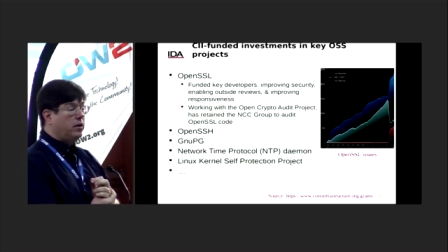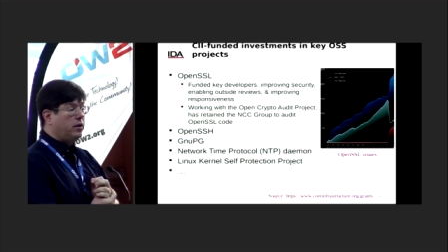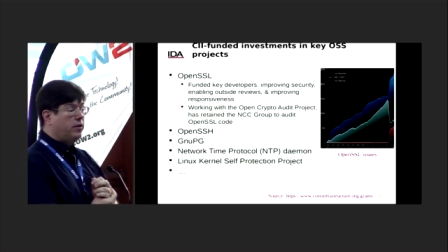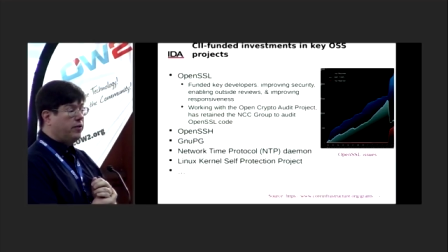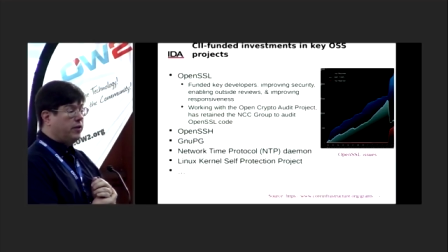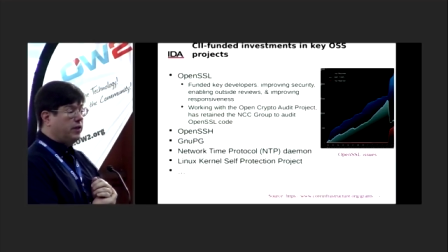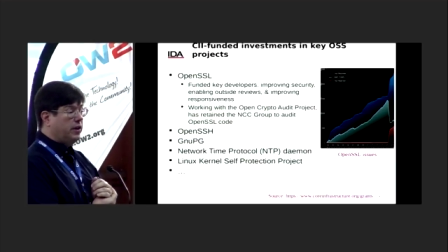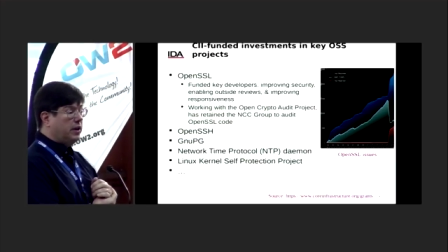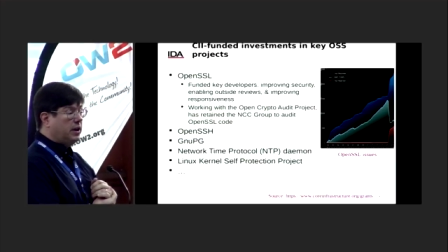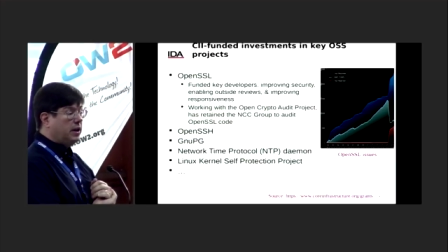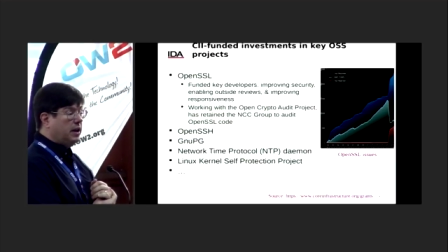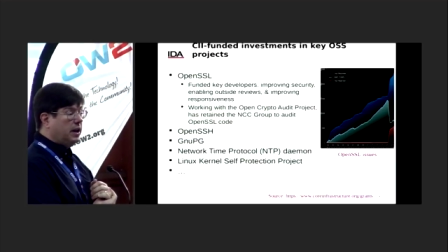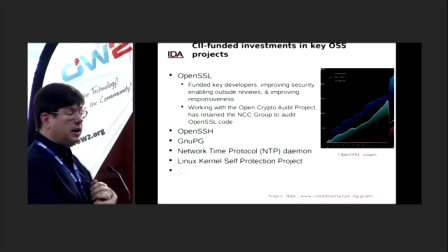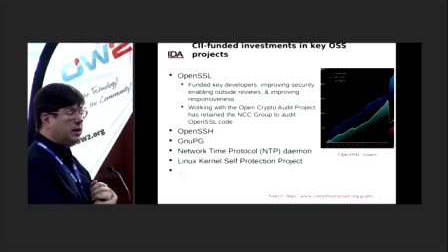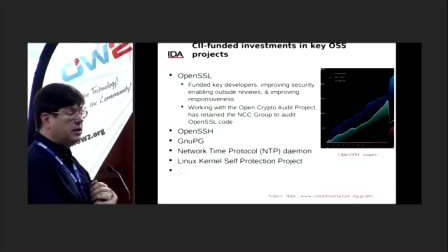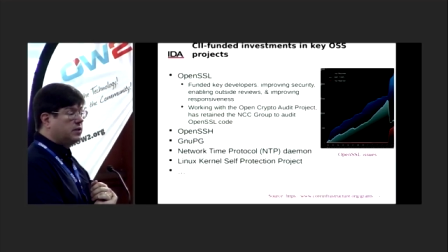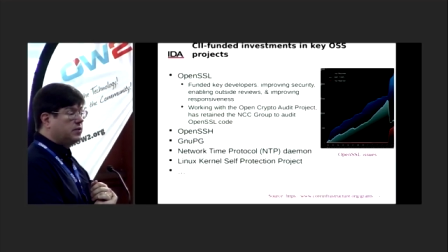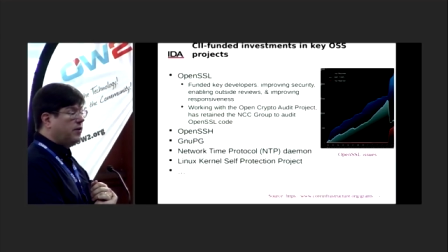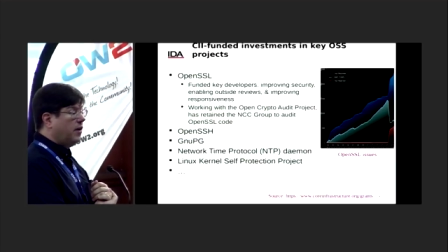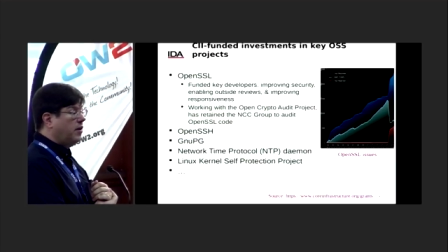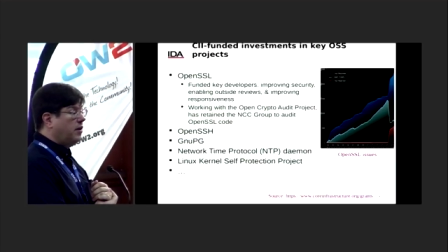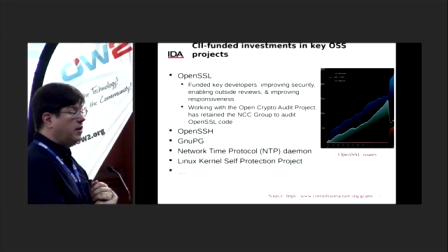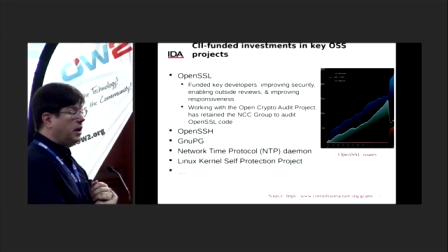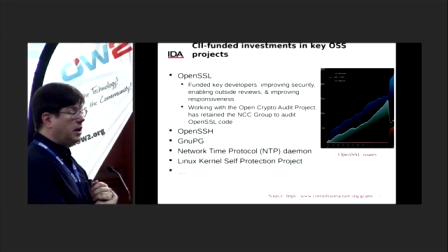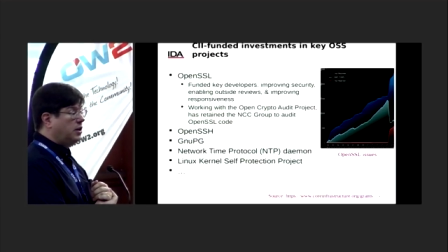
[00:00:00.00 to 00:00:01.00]
The Linux
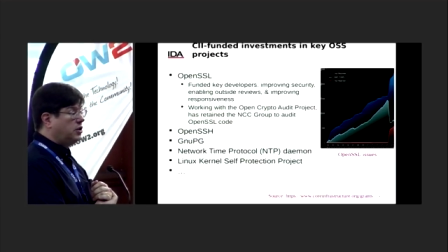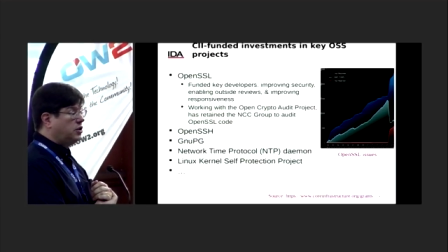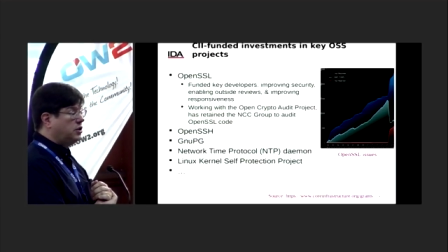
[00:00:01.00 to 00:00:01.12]
Foundation